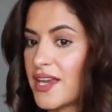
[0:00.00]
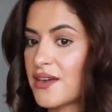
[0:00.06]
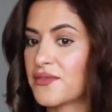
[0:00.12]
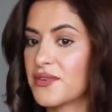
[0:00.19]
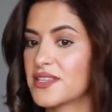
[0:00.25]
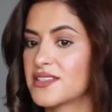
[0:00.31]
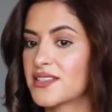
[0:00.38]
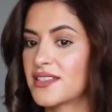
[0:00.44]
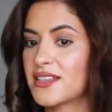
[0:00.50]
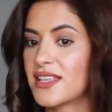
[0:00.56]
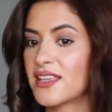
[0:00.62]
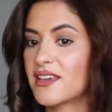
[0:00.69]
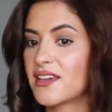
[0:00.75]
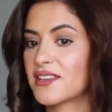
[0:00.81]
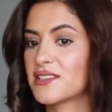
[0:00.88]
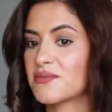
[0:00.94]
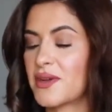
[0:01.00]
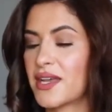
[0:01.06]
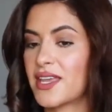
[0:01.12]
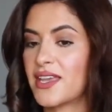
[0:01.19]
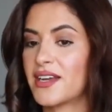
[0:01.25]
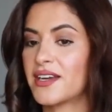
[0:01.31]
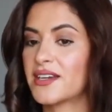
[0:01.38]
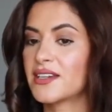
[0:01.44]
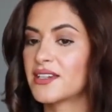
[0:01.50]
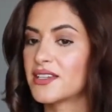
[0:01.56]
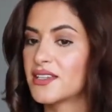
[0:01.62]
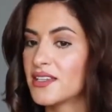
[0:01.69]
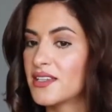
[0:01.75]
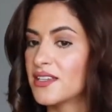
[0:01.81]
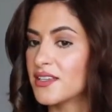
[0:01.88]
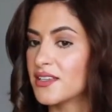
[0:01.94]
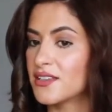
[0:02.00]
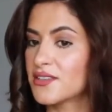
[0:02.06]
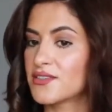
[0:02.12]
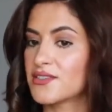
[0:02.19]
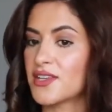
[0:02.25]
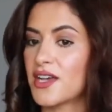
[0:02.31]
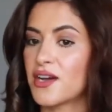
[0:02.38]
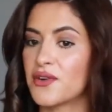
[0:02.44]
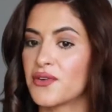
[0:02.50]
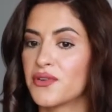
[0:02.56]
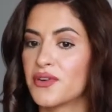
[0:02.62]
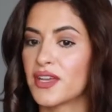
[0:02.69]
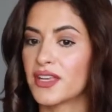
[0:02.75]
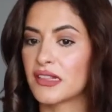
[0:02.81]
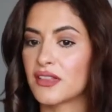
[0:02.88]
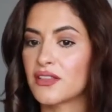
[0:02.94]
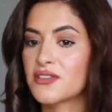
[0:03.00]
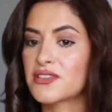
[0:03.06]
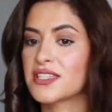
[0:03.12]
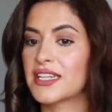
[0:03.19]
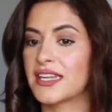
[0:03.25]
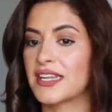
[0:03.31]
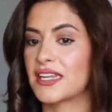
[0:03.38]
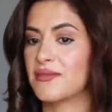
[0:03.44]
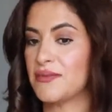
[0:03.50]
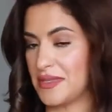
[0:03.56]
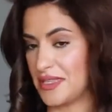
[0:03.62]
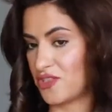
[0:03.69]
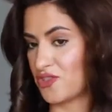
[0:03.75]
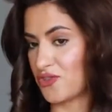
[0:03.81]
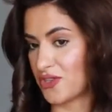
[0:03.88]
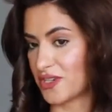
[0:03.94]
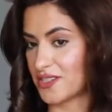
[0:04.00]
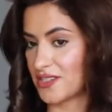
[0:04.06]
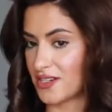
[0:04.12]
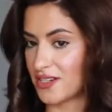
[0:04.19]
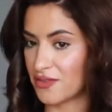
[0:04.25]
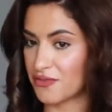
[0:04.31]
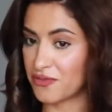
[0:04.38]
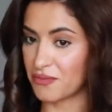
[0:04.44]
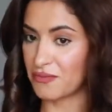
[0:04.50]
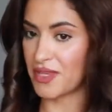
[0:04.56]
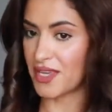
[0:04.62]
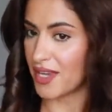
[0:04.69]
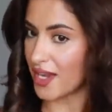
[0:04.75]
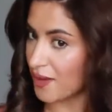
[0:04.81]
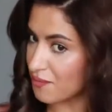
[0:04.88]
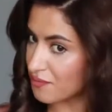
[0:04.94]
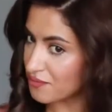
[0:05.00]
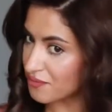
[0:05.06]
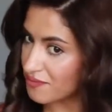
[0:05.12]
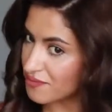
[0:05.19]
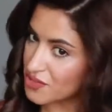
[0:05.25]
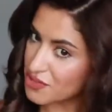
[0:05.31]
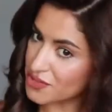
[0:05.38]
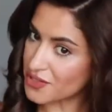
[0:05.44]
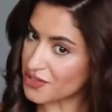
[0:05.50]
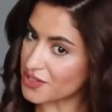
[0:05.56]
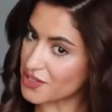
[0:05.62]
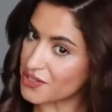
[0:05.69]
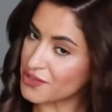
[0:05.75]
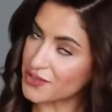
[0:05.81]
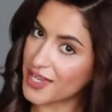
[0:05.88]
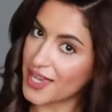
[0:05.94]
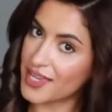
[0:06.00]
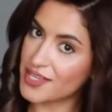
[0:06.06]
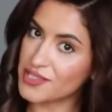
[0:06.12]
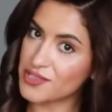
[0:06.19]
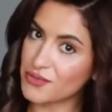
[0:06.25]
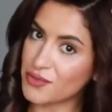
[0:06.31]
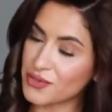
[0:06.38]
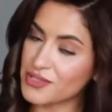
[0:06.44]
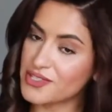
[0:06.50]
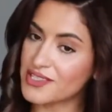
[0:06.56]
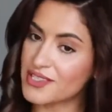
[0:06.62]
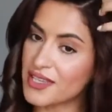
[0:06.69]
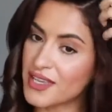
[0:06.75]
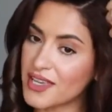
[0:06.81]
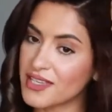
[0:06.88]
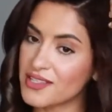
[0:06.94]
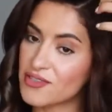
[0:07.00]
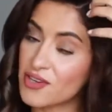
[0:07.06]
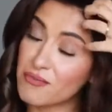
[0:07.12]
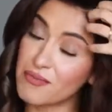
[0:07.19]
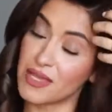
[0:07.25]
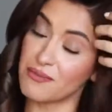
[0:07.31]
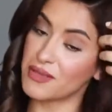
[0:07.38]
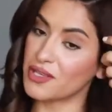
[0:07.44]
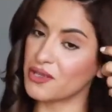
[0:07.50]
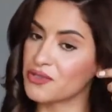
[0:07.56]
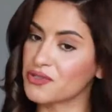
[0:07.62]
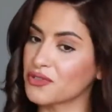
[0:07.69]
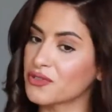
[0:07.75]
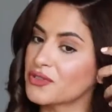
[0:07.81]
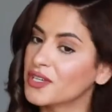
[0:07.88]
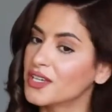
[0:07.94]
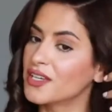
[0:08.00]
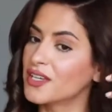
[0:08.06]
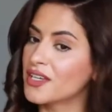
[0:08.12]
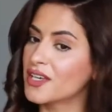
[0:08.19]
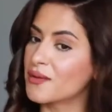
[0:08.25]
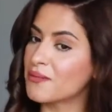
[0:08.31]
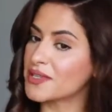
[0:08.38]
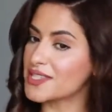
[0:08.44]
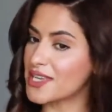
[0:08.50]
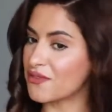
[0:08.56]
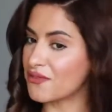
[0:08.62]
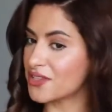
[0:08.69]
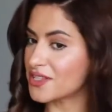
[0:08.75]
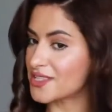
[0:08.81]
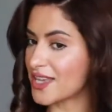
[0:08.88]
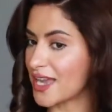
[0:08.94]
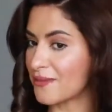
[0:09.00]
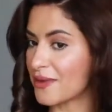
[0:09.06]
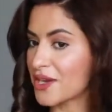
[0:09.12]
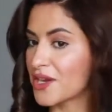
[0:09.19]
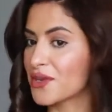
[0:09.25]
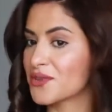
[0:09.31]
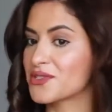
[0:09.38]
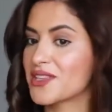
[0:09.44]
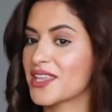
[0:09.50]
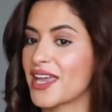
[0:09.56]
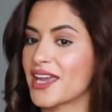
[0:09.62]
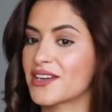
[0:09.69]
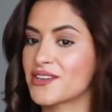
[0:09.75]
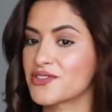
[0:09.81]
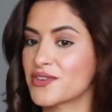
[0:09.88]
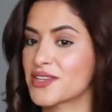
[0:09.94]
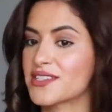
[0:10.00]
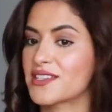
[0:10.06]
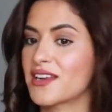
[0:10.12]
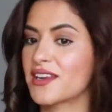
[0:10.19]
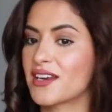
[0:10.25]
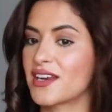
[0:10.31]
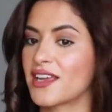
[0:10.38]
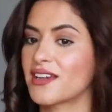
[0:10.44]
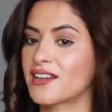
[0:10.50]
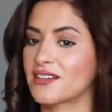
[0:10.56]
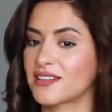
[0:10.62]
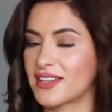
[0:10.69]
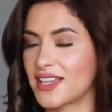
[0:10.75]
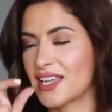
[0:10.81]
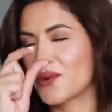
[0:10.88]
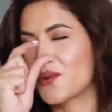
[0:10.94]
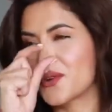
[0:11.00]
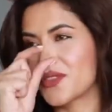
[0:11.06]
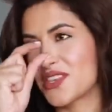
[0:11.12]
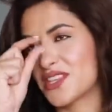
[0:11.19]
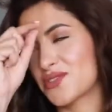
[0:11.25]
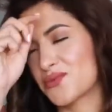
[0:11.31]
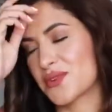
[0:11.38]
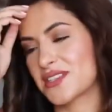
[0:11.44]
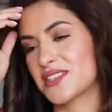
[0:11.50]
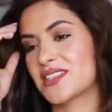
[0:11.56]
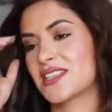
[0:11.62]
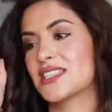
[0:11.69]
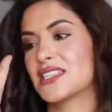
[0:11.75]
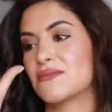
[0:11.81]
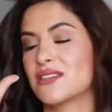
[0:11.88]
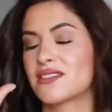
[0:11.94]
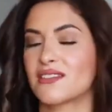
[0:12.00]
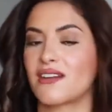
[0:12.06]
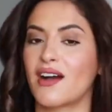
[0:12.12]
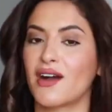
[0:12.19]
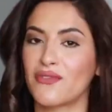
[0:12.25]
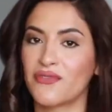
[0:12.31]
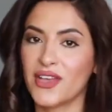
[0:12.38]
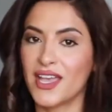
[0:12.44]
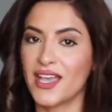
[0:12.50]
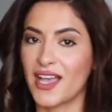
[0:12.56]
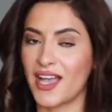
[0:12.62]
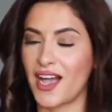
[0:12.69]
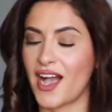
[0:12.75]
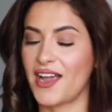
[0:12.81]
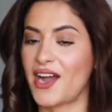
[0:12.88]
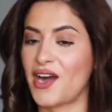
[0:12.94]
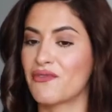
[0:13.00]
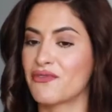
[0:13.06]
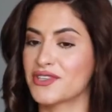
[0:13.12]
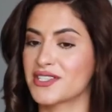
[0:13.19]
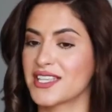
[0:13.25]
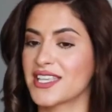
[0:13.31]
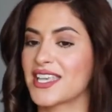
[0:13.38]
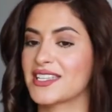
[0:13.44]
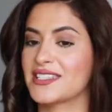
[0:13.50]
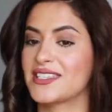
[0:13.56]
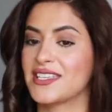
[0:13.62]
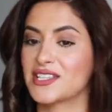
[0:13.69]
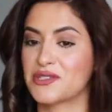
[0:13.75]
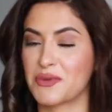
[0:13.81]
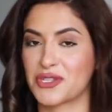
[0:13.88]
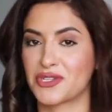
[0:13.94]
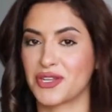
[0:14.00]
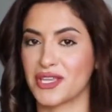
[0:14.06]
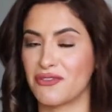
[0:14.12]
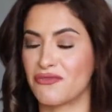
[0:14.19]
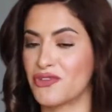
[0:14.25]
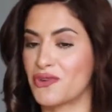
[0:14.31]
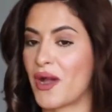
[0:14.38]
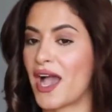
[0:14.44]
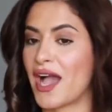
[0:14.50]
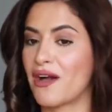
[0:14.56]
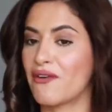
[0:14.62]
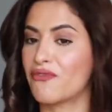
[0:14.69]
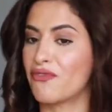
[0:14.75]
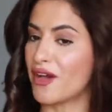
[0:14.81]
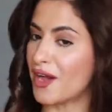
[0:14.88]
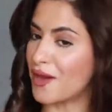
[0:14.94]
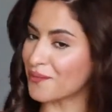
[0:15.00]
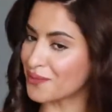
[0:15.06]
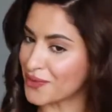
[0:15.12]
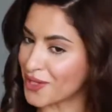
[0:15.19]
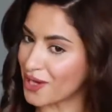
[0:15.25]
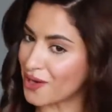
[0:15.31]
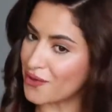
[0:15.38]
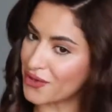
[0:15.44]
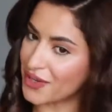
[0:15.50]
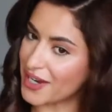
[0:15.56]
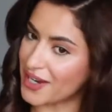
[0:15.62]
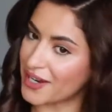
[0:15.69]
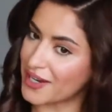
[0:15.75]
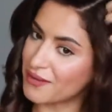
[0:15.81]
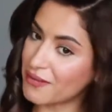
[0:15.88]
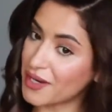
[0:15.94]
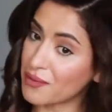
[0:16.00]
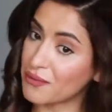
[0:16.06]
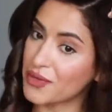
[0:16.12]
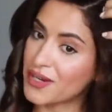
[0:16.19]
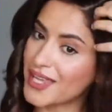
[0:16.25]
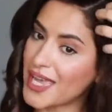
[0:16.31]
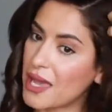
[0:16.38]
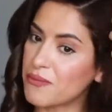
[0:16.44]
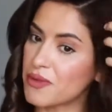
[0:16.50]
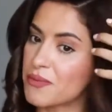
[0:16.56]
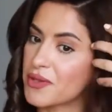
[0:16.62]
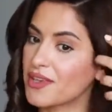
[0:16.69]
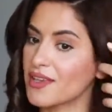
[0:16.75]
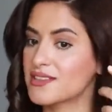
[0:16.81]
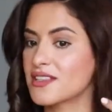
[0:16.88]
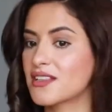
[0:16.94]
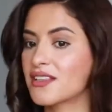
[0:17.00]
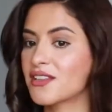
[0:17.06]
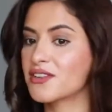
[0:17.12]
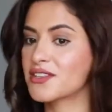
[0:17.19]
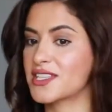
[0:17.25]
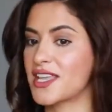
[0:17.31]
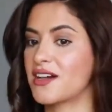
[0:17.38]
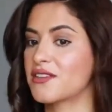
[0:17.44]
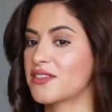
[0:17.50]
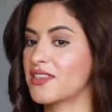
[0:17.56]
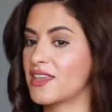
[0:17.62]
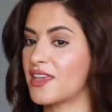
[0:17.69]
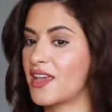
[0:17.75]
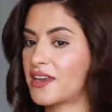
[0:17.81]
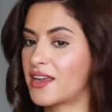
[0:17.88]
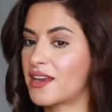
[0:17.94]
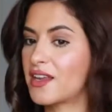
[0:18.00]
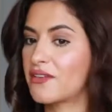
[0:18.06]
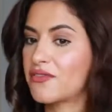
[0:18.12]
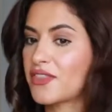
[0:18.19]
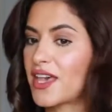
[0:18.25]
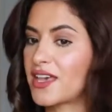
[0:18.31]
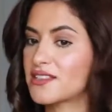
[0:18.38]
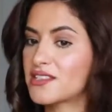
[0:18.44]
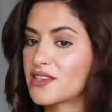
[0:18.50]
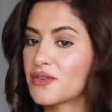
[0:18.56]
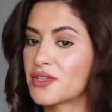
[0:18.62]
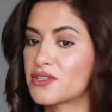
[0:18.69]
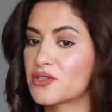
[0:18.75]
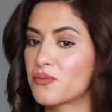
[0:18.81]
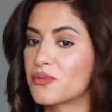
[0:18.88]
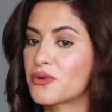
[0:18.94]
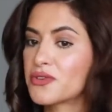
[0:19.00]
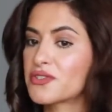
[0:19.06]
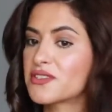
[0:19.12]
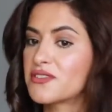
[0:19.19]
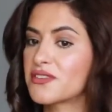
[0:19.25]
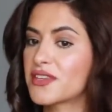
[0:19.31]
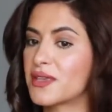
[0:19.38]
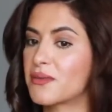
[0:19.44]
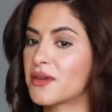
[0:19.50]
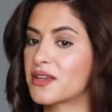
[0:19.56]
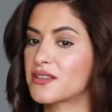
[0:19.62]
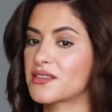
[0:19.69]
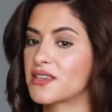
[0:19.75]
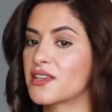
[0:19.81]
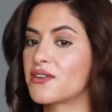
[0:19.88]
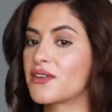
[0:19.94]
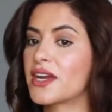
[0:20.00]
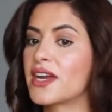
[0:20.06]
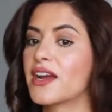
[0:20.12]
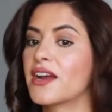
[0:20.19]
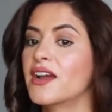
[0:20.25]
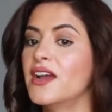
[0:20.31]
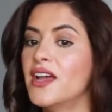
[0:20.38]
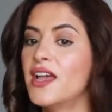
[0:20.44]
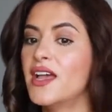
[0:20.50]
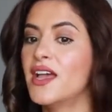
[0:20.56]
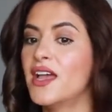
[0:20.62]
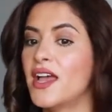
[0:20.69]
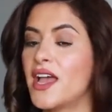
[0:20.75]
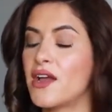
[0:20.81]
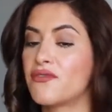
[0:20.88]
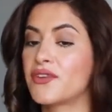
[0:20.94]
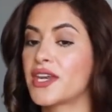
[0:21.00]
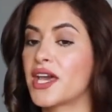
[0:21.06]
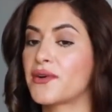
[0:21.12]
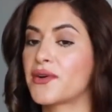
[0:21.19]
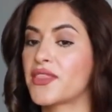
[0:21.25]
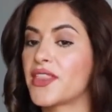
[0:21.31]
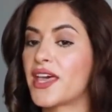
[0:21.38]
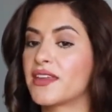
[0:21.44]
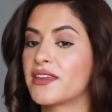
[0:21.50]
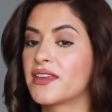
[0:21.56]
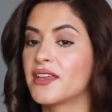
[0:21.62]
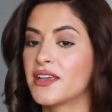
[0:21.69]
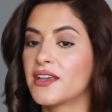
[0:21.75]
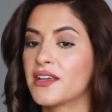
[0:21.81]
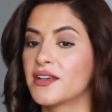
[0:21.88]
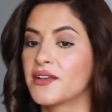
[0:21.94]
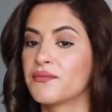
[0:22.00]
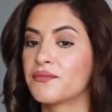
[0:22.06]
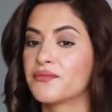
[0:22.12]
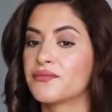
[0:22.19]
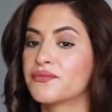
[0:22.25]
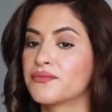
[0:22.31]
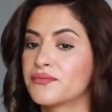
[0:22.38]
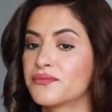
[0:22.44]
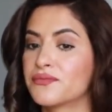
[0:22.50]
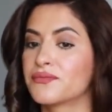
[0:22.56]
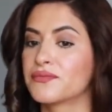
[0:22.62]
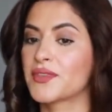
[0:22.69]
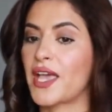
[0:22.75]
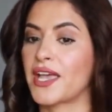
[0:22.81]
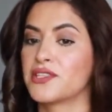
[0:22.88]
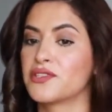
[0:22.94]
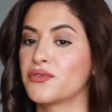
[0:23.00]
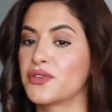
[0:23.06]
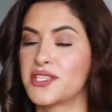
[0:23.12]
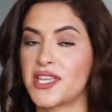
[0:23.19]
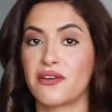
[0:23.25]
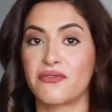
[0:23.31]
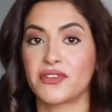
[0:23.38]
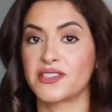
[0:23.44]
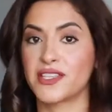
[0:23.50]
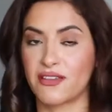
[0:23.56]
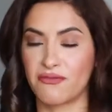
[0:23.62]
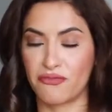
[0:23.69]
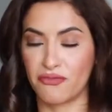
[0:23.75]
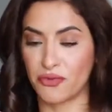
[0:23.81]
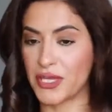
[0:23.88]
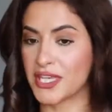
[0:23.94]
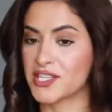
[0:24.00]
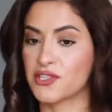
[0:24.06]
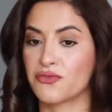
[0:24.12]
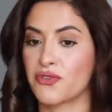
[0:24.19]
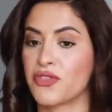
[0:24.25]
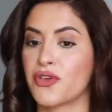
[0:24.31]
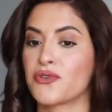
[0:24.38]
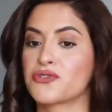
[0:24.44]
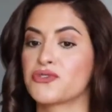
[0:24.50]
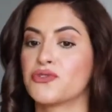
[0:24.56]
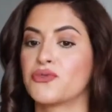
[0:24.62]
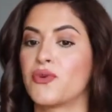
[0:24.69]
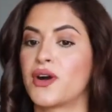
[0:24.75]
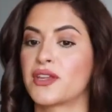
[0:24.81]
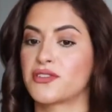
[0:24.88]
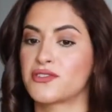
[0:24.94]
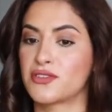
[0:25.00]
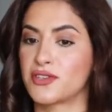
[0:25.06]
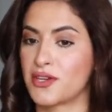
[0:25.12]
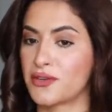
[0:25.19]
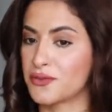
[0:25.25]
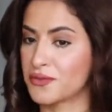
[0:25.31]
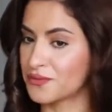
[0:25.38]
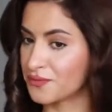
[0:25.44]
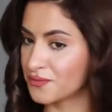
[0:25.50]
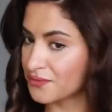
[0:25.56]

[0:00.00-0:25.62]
I recently cut my hair, so it looks a little bit shorter for me. I'm sure you guys won't see it, or maybe you do, but every time I go to the hairdresser and I cut like this 1 centimeter off, I obviously can see it, especially if you have long hair. But I'm really happy because it looks healthy and I love that. So it's important to keep cutting your hair every now and then. I do it every 10 weeks for those who wanted to know.